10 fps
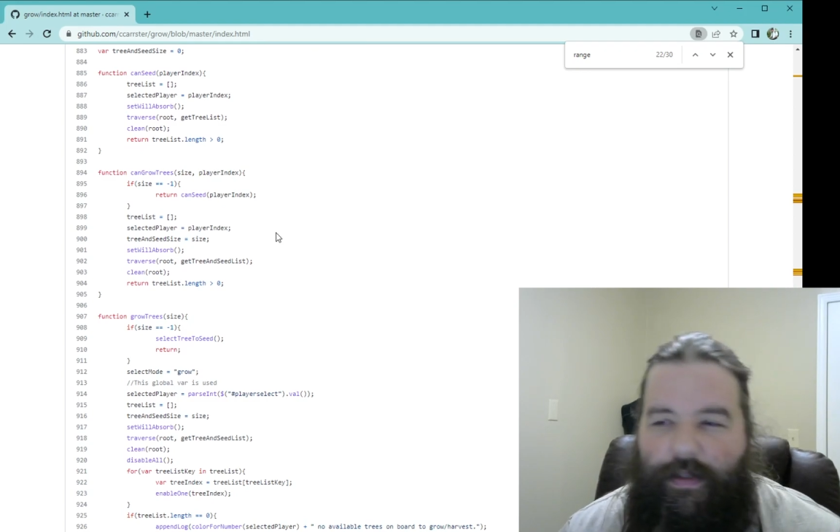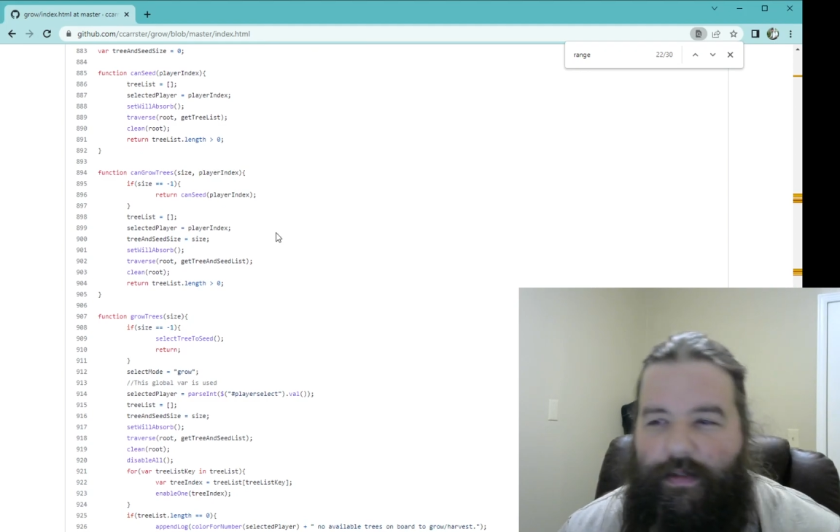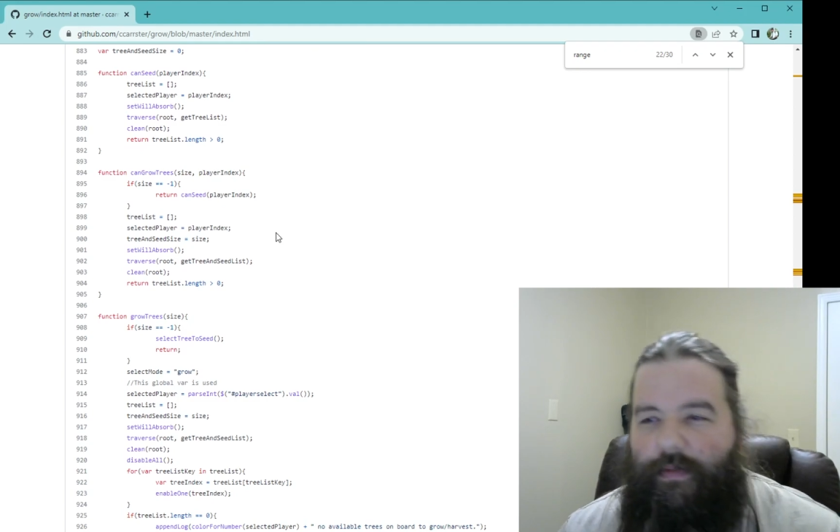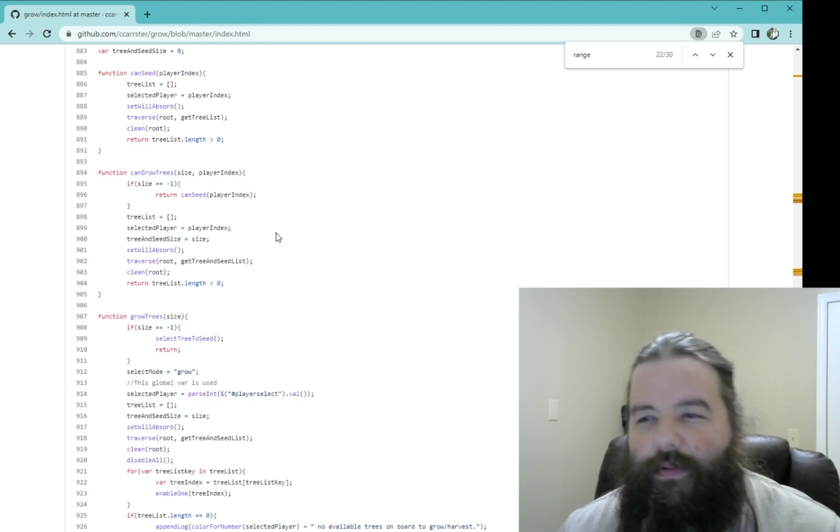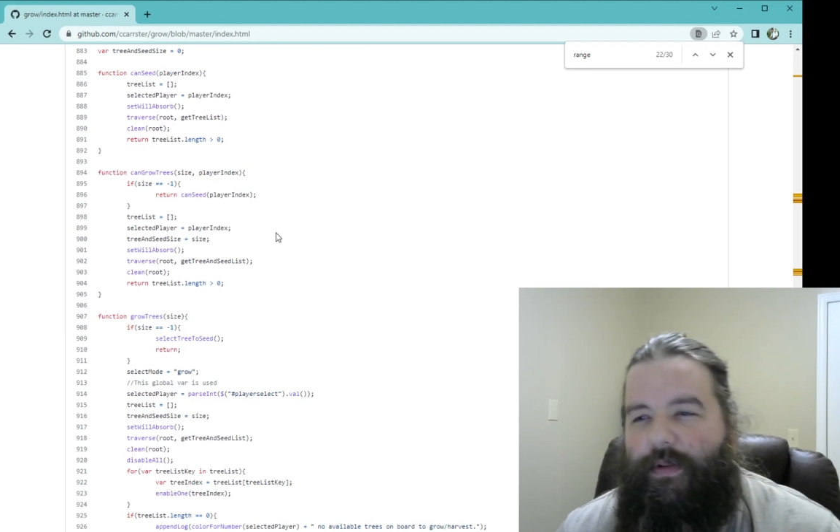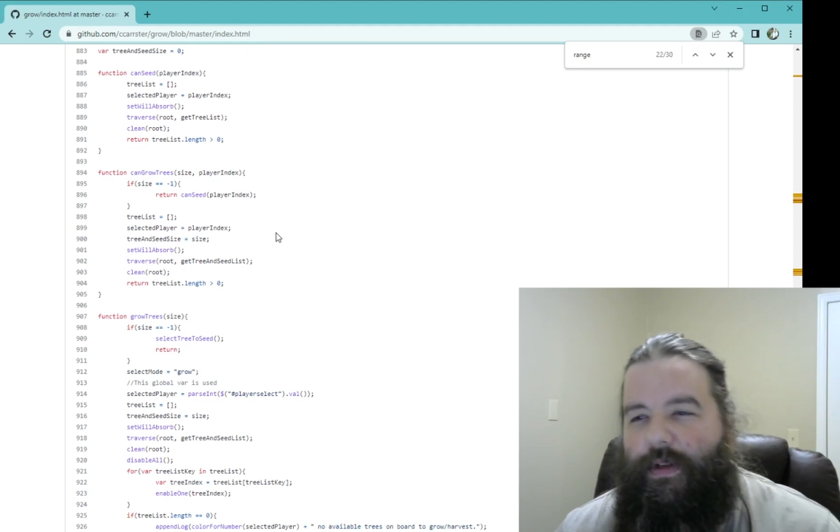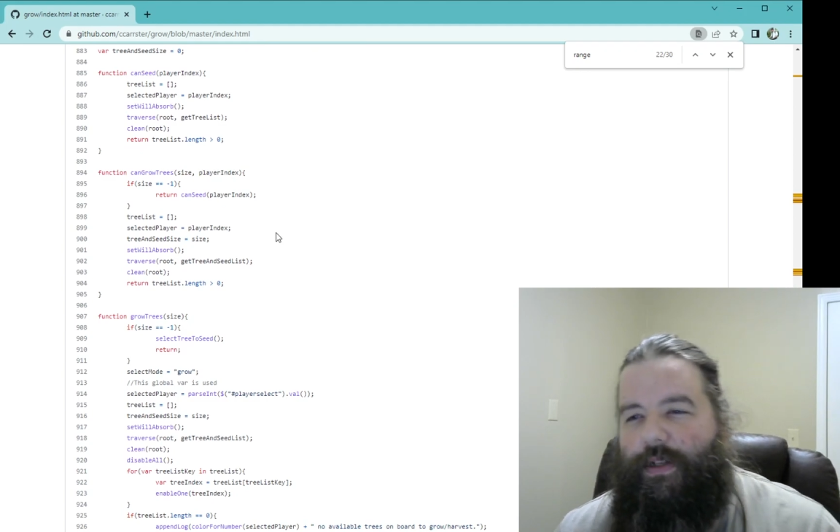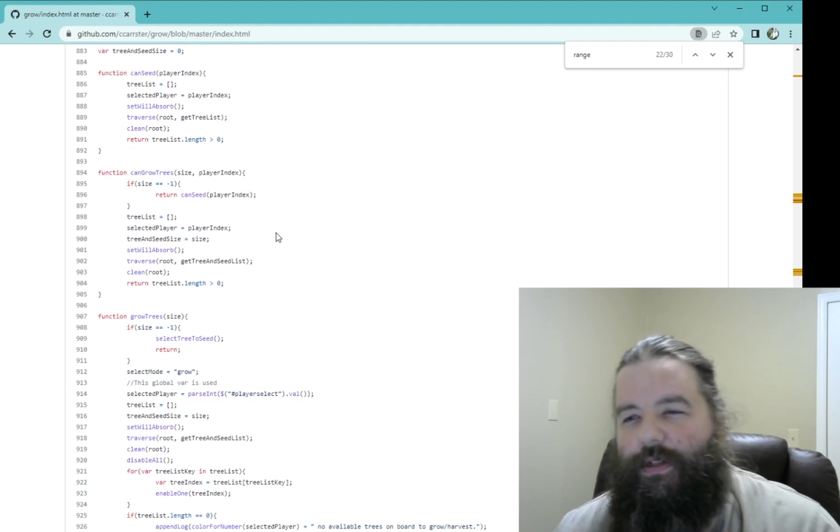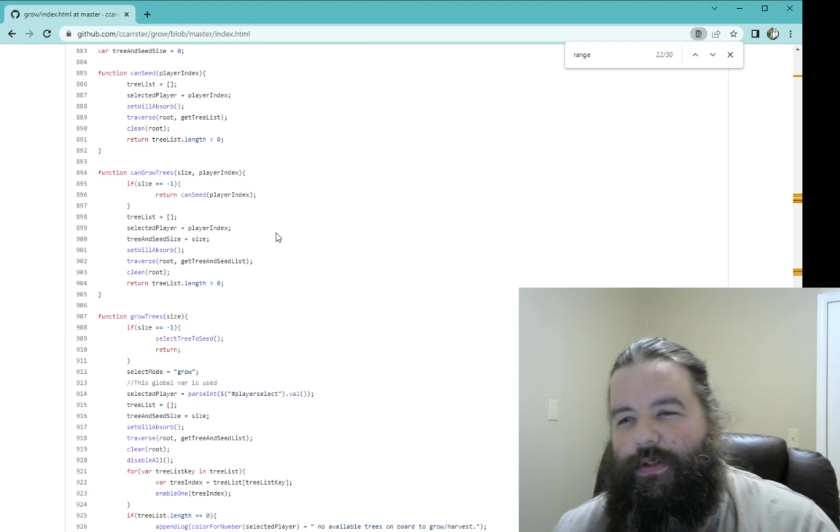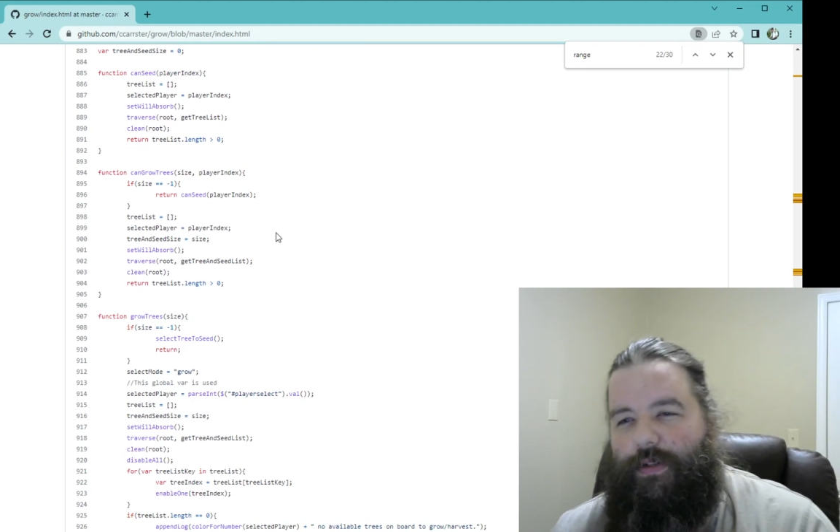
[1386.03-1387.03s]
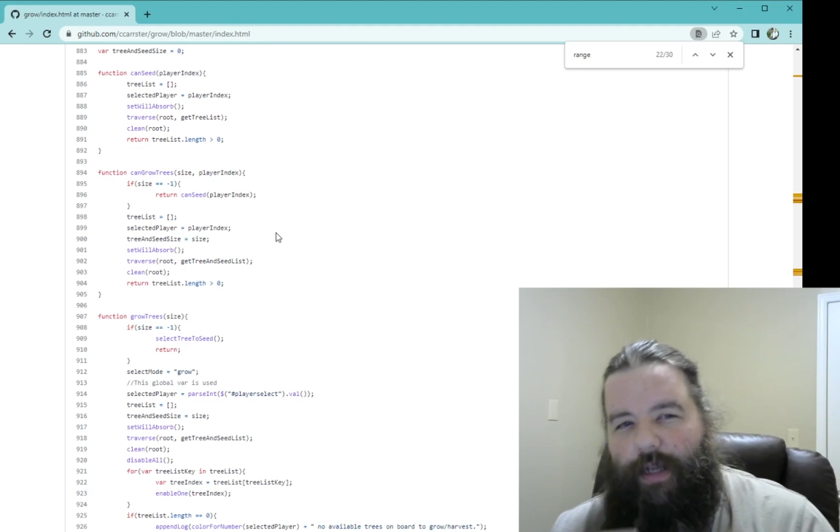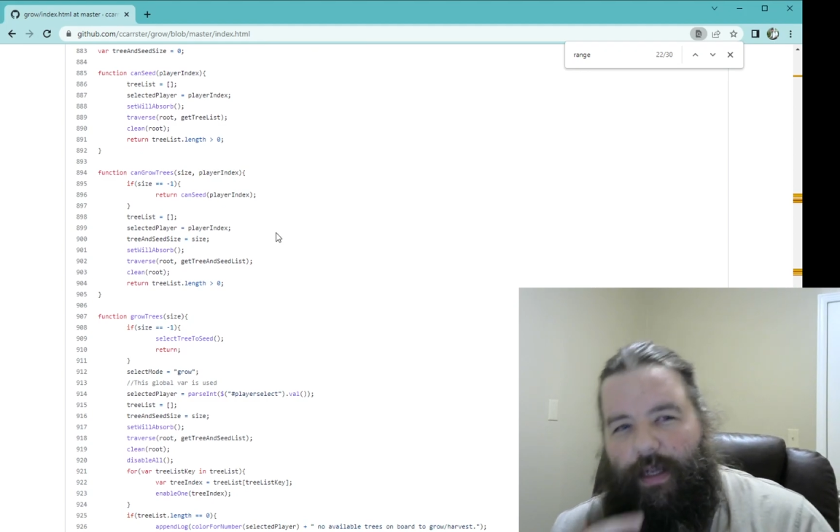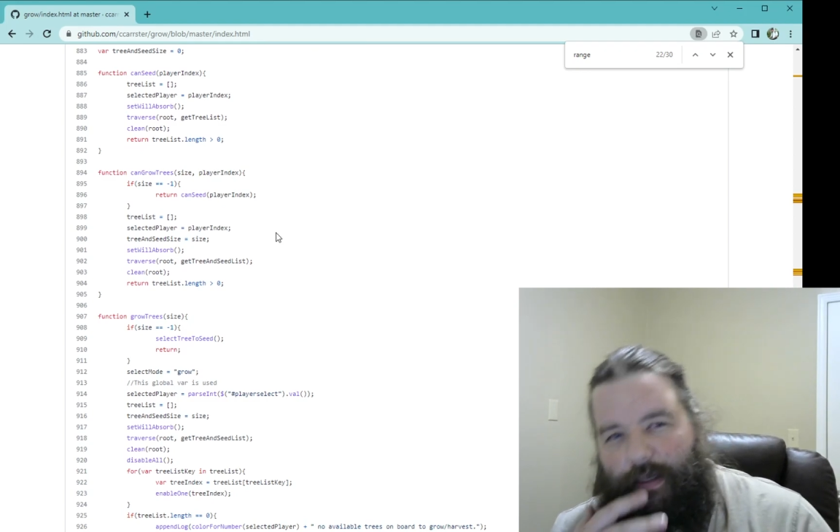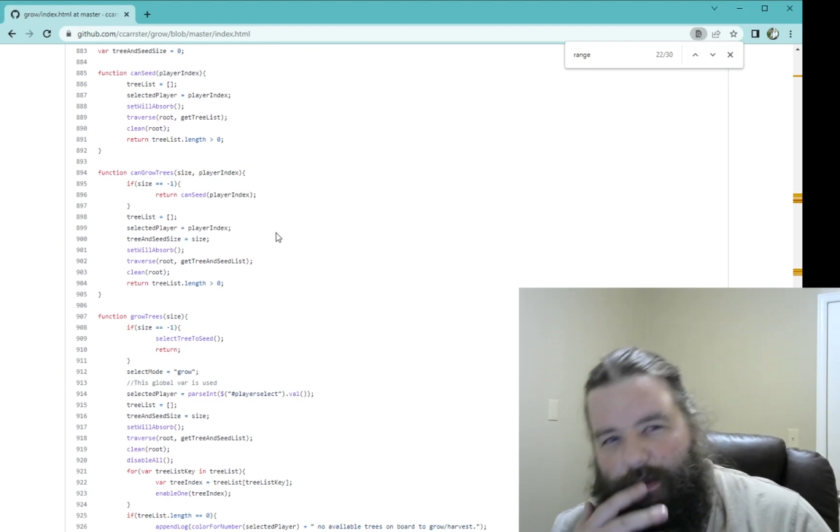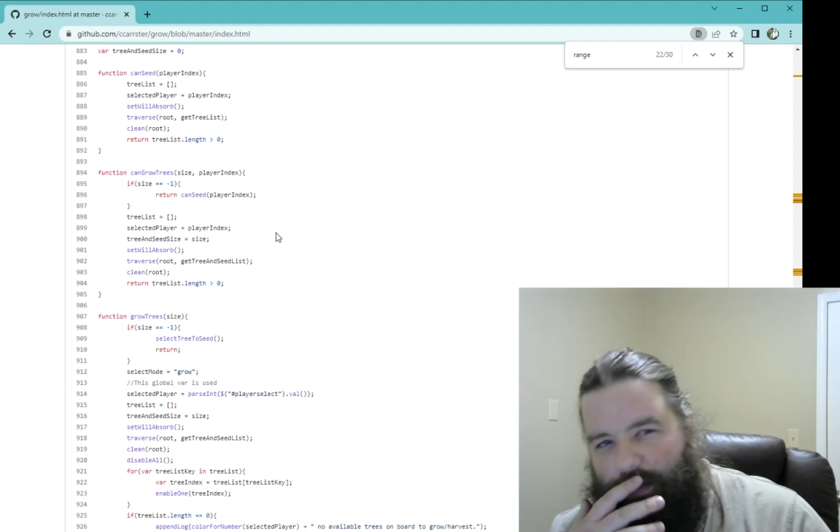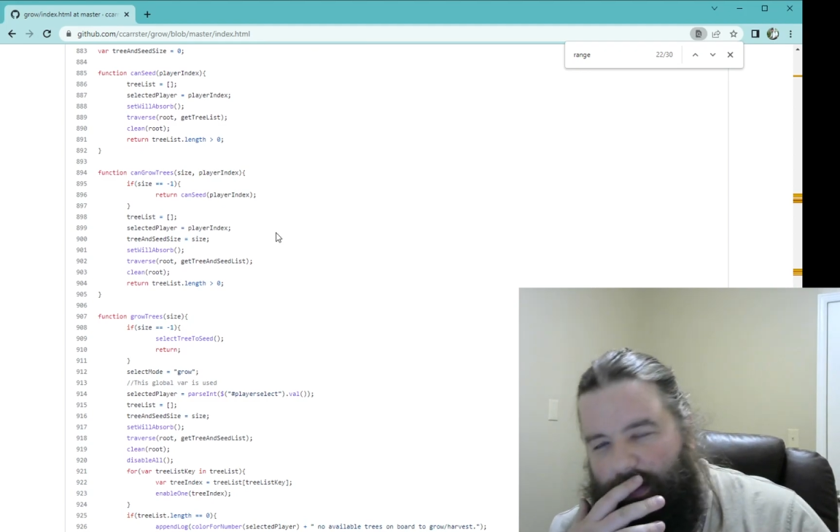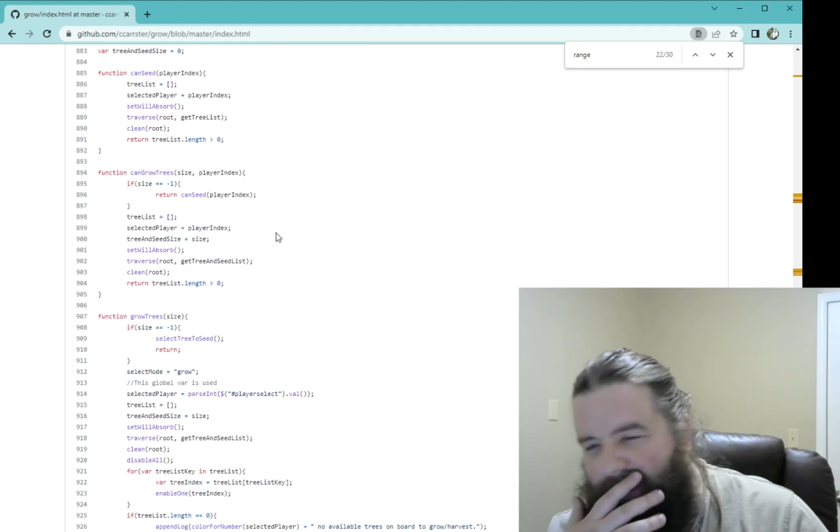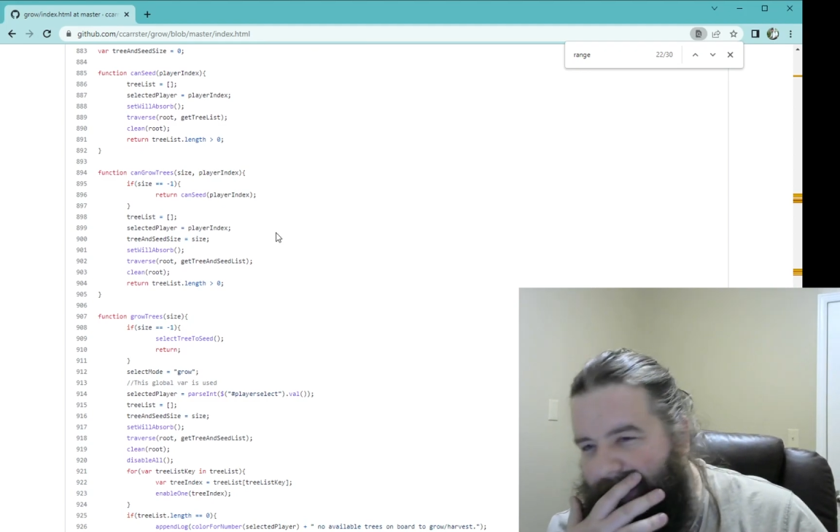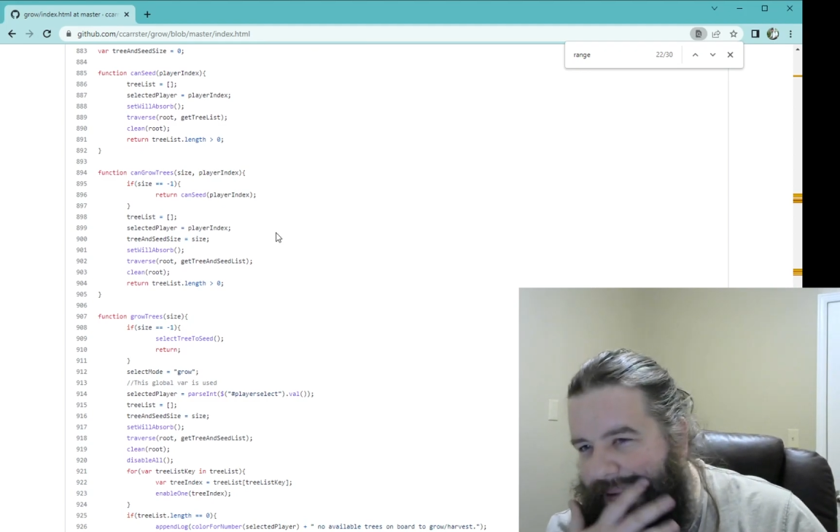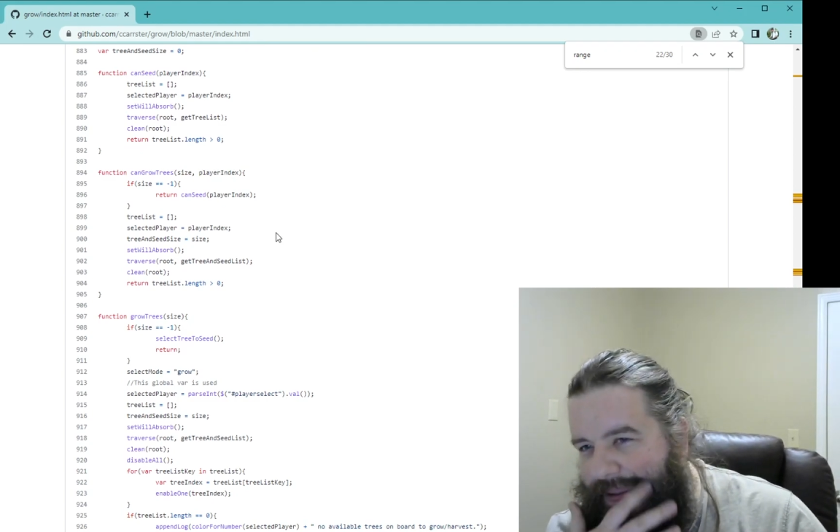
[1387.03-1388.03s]
So if you can change
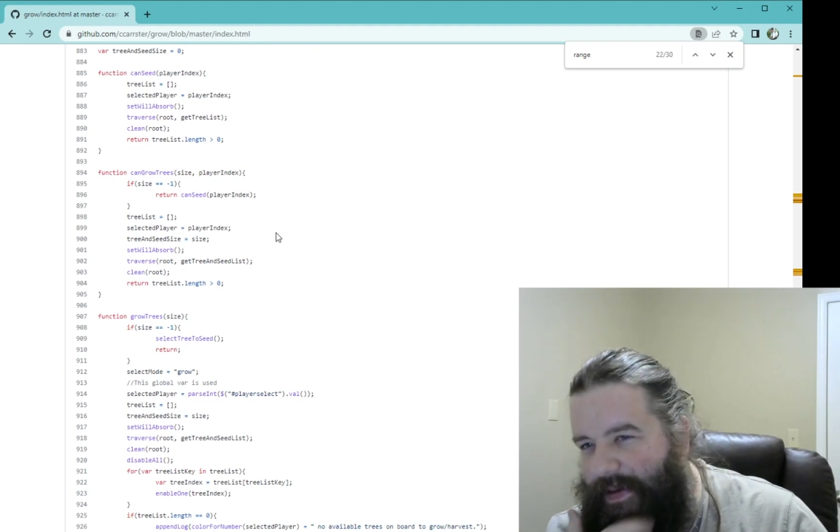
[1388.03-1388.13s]
that